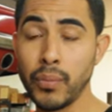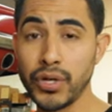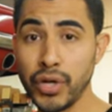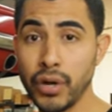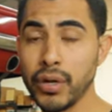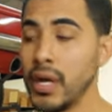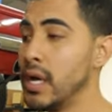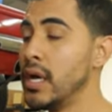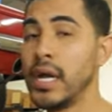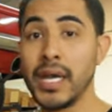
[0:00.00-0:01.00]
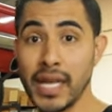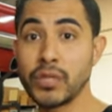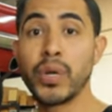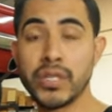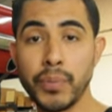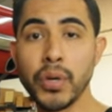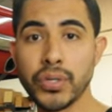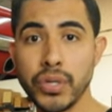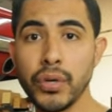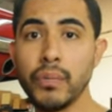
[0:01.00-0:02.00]
with dirt. And that's what it's supposed
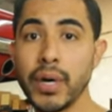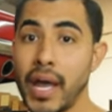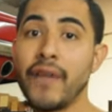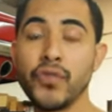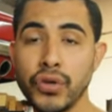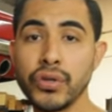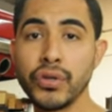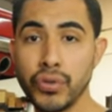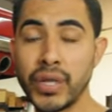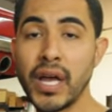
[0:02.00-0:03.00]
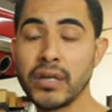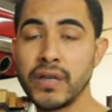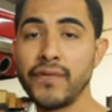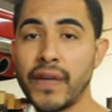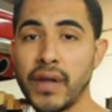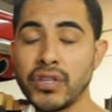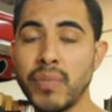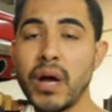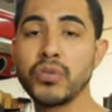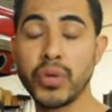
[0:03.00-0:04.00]
to do. But after 3,000, 5,000
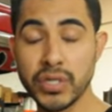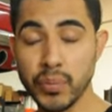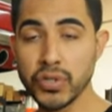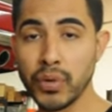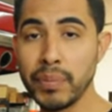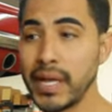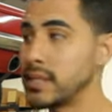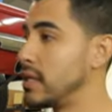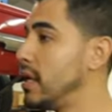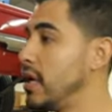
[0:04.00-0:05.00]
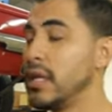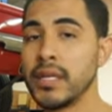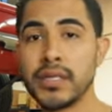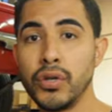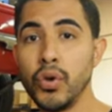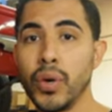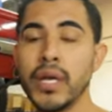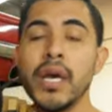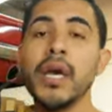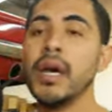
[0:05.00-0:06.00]
miles, we're supposed to replace it. This is a new one.
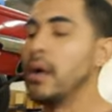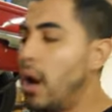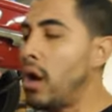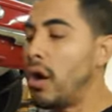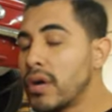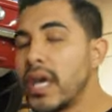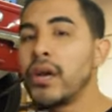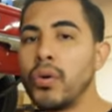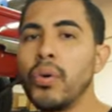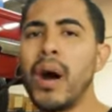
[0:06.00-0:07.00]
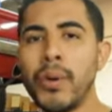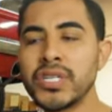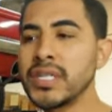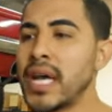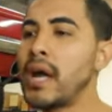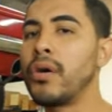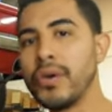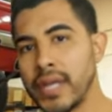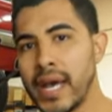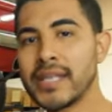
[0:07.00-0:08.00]
Oh, okay, cool. How much is that? Oh,
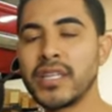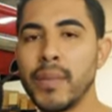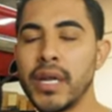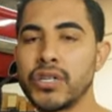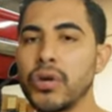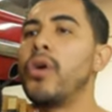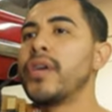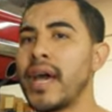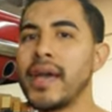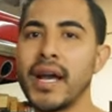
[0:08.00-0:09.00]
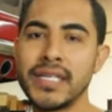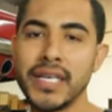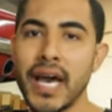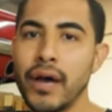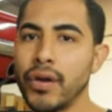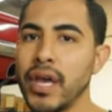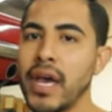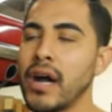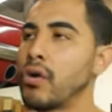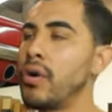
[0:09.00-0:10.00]
and the estimate is show. Oh yeah, I see that. Okay,
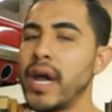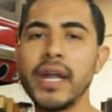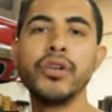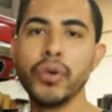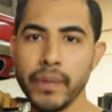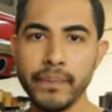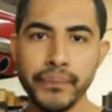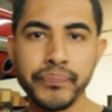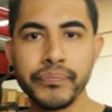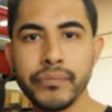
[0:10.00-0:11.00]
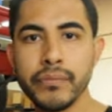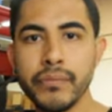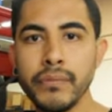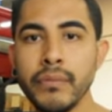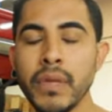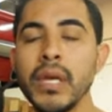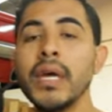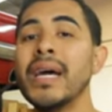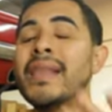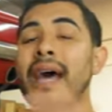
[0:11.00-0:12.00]
yeah, go ahead and do it.
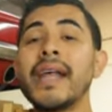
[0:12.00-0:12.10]
That